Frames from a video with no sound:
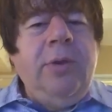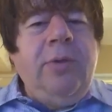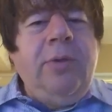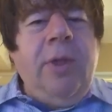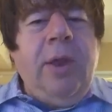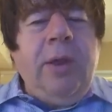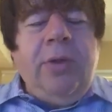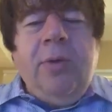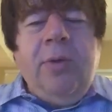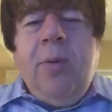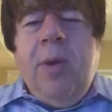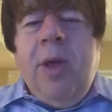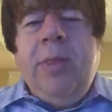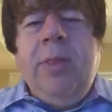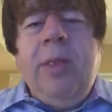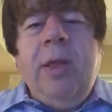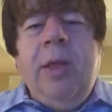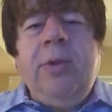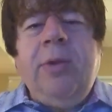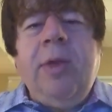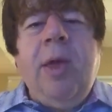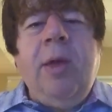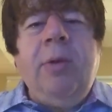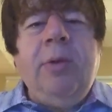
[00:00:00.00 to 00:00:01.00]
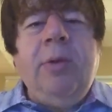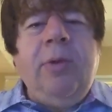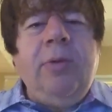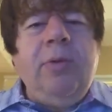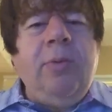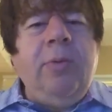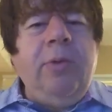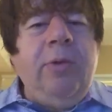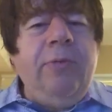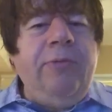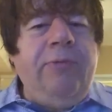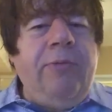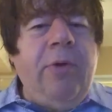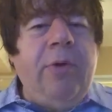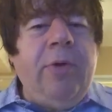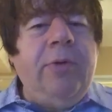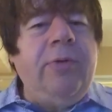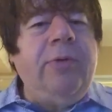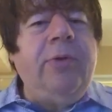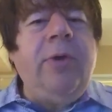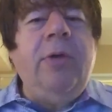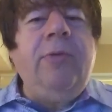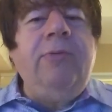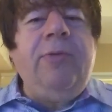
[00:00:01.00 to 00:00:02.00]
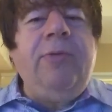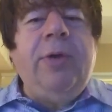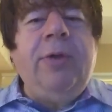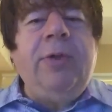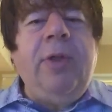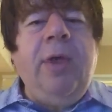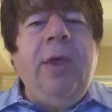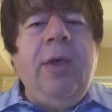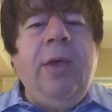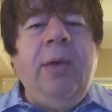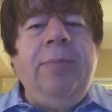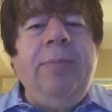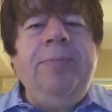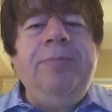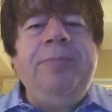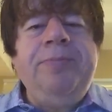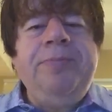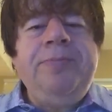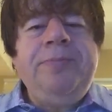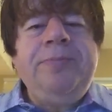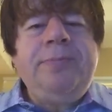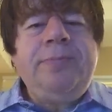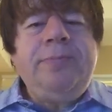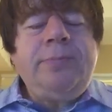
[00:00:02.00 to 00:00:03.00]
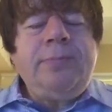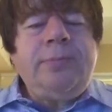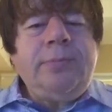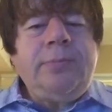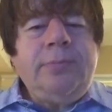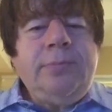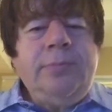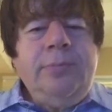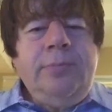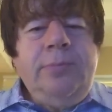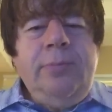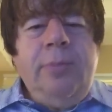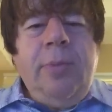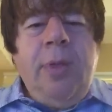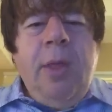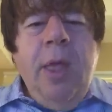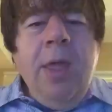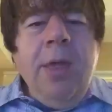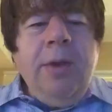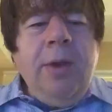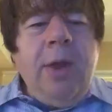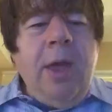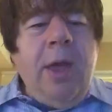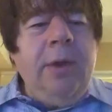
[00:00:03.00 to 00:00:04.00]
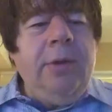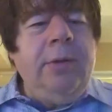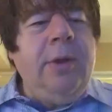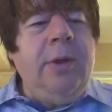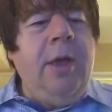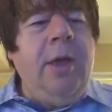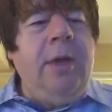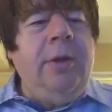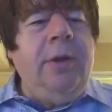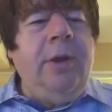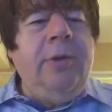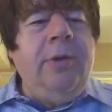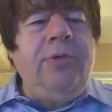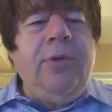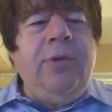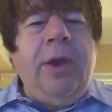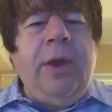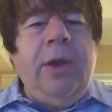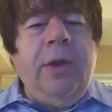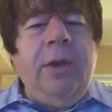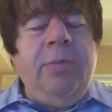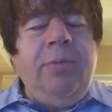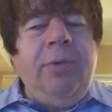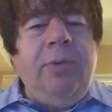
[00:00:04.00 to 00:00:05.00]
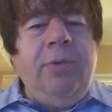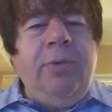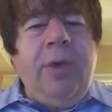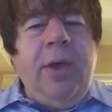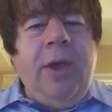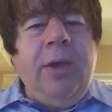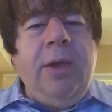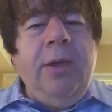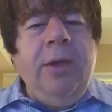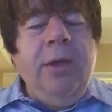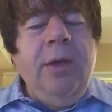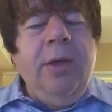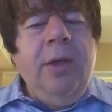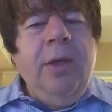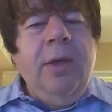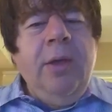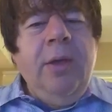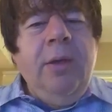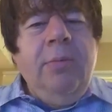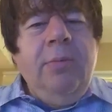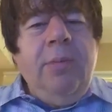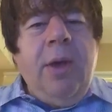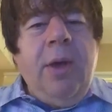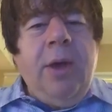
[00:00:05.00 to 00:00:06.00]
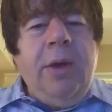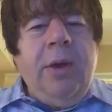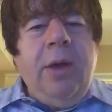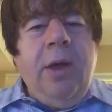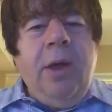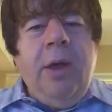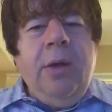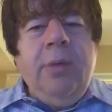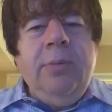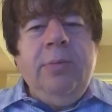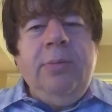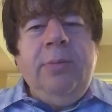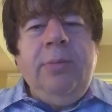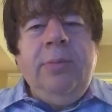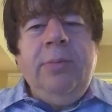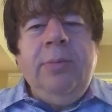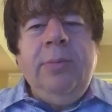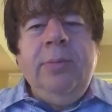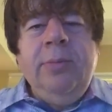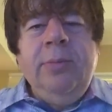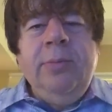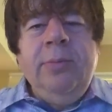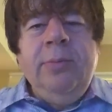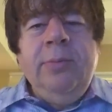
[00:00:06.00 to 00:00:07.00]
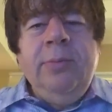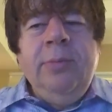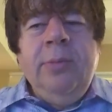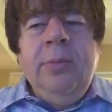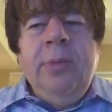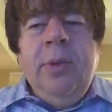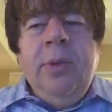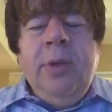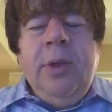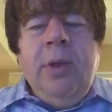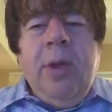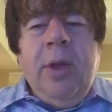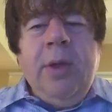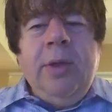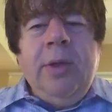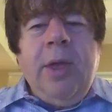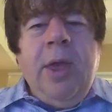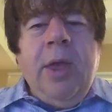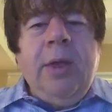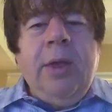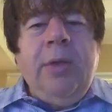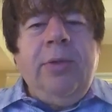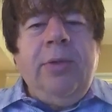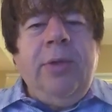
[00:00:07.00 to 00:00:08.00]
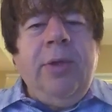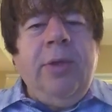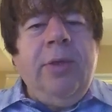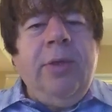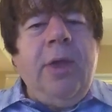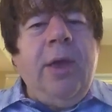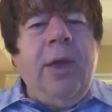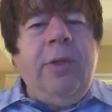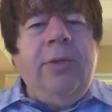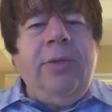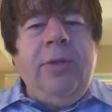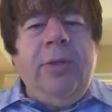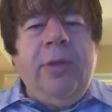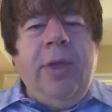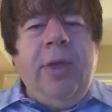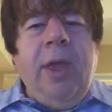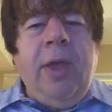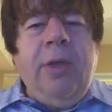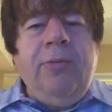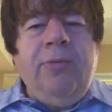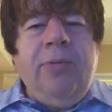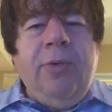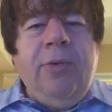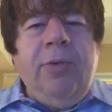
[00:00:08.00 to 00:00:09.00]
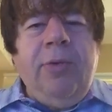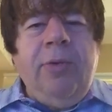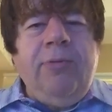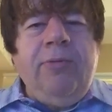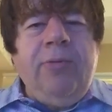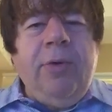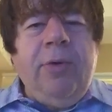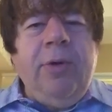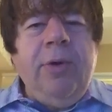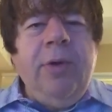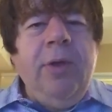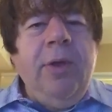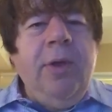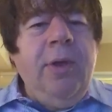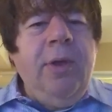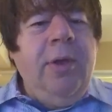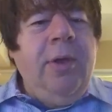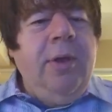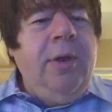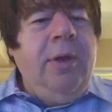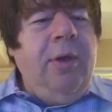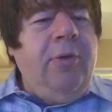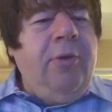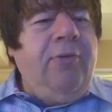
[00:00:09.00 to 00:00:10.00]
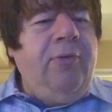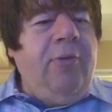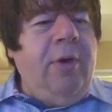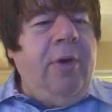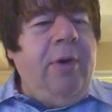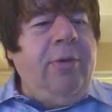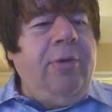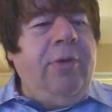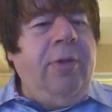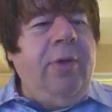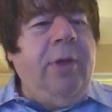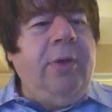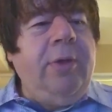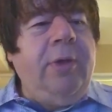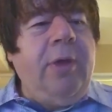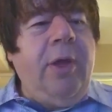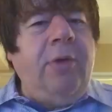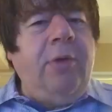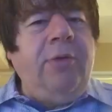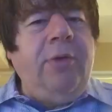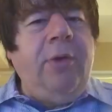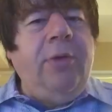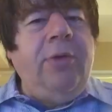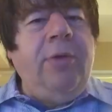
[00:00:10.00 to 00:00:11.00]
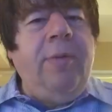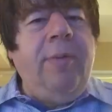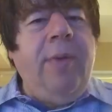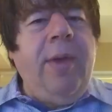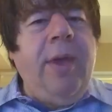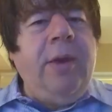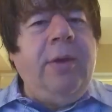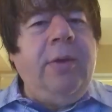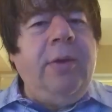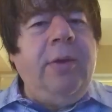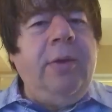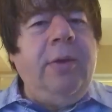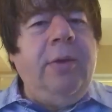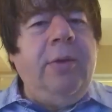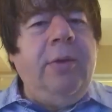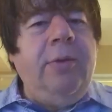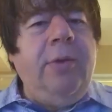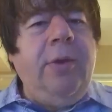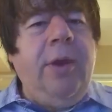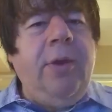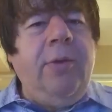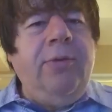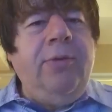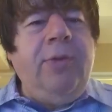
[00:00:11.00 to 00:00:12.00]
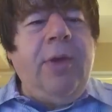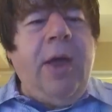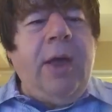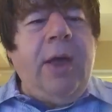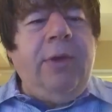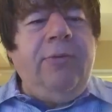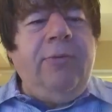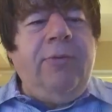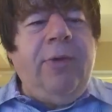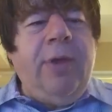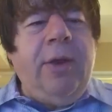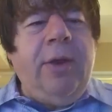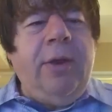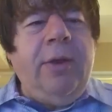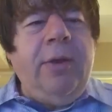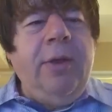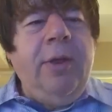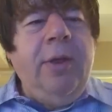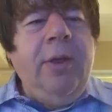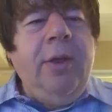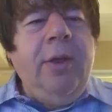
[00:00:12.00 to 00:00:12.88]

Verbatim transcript: Decided to wind that down because we're really focused on fixed income. You're not trading per se, but I could see the case for silver. Now, as far as the industrial demand side of it,